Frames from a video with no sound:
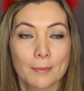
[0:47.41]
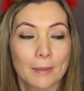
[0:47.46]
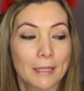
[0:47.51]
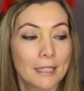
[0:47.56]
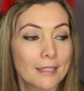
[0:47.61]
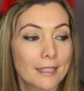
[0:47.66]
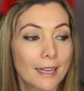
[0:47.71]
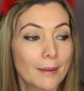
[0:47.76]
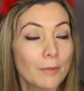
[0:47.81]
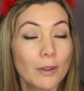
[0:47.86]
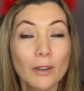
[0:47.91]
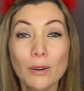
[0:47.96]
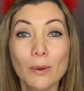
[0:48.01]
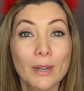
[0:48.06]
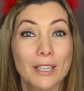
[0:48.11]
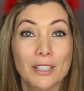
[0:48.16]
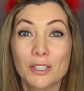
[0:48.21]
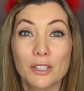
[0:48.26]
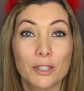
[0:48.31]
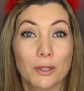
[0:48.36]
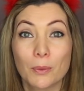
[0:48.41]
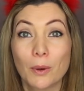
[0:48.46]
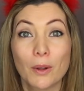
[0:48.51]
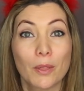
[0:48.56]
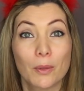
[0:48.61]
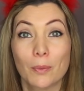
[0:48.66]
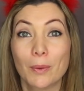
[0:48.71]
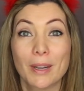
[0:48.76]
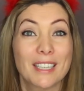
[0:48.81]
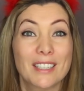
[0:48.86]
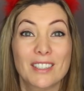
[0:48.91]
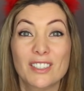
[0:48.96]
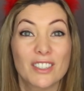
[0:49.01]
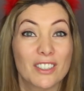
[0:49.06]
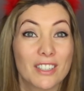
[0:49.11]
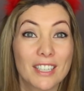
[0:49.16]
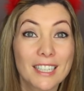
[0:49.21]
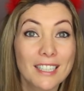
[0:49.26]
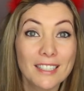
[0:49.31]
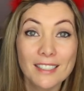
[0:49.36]
Because I'm not quite sure what the way to
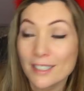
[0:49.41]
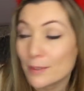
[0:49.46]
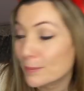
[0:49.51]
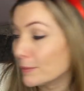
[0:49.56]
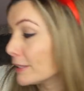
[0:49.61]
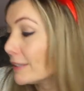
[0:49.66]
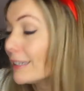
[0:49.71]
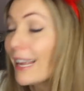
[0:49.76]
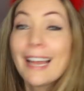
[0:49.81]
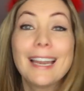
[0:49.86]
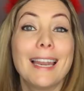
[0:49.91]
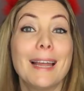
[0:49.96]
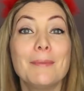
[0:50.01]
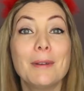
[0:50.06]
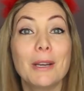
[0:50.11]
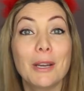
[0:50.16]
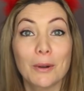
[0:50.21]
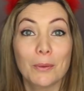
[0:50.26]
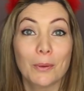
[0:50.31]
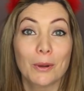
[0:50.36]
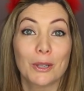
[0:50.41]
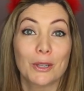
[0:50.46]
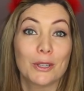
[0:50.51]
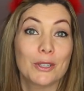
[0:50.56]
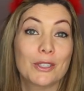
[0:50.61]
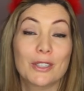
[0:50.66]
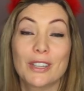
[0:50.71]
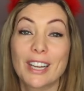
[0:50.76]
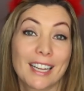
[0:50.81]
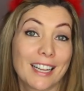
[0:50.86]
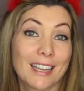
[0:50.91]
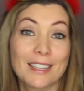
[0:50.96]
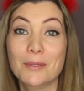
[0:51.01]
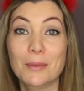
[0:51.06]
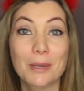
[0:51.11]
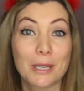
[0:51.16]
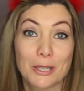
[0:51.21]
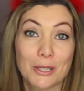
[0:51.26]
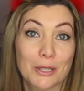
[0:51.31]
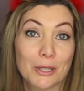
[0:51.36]
do it is, but yeah, let me know what you do. I
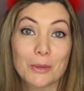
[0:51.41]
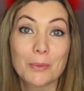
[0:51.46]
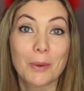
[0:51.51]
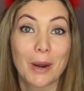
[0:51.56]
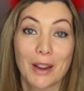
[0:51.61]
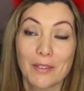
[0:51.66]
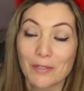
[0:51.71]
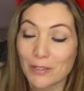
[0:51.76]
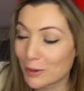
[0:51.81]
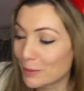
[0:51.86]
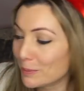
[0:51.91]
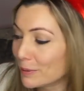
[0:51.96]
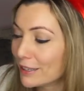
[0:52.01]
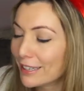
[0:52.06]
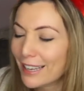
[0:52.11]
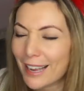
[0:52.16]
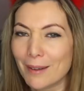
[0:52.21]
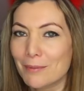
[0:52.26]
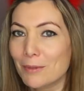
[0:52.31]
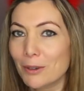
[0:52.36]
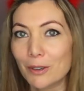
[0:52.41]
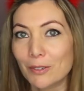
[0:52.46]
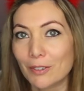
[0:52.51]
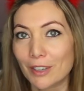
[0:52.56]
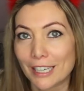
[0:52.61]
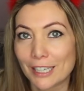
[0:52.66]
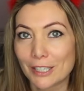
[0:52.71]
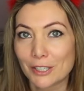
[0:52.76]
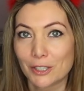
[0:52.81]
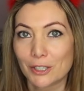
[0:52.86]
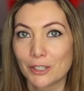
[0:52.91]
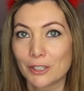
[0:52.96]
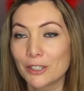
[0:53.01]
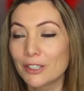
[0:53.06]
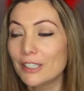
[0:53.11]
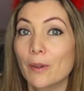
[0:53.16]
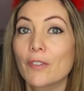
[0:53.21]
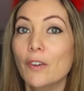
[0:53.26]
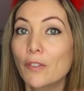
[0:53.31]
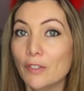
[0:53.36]
guess we can do whatever, but yeah, I'm not really
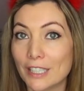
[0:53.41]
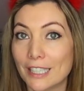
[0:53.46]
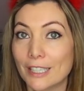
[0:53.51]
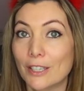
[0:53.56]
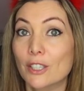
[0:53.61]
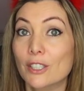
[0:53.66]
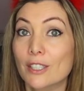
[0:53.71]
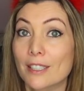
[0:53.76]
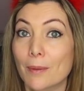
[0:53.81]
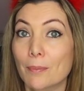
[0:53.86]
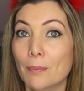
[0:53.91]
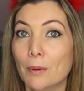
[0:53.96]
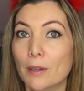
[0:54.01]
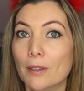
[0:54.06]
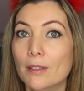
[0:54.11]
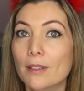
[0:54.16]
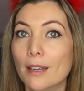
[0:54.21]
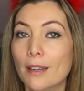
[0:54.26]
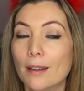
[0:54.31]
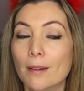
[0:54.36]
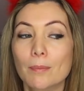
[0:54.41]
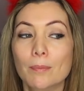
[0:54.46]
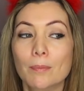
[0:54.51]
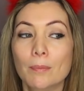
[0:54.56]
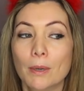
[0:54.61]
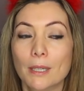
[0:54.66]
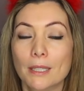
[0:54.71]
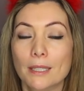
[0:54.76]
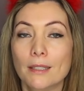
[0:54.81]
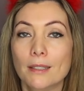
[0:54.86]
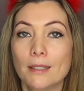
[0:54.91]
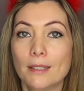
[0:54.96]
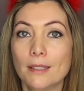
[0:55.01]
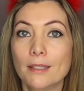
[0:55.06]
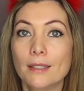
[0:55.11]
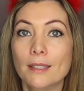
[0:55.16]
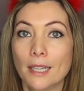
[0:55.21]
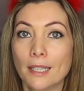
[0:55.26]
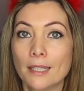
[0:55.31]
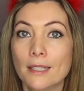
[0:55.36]
sure. We've obviously got separate presents
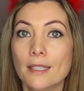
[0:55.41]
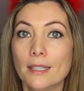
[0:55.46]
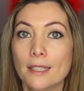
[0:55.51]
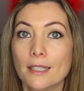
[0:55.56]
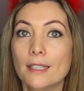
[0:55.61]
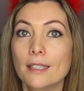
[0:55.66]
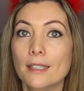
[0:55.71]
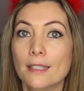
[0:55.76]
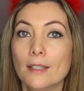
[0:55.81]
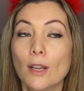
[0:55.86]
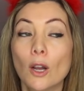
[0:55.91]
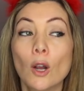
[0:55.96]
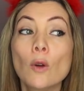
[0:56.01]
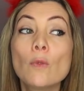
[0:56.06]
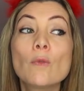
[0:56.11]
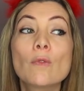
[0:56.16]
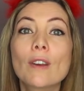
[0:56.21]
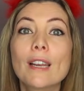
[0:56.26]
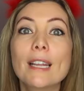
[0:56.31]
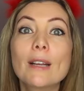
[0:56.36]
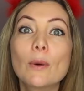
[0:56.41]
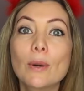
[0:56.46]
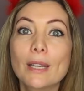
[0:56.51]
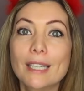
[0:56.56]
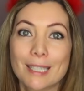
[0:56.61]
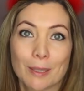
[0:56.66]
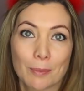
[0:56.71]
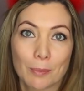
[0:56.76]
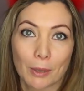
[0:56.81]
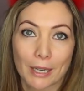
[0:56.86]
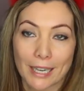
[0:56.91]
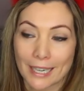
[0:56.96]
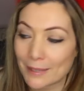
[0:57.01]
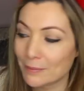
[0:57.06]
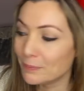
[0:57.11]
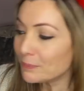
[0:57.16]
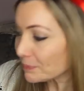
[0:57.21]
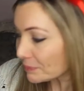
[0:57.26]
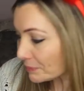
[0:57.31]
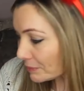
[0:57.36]
that Santa is hopefully going to
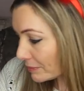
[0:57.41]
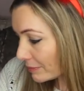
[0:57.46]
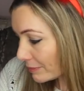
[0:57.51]
bring.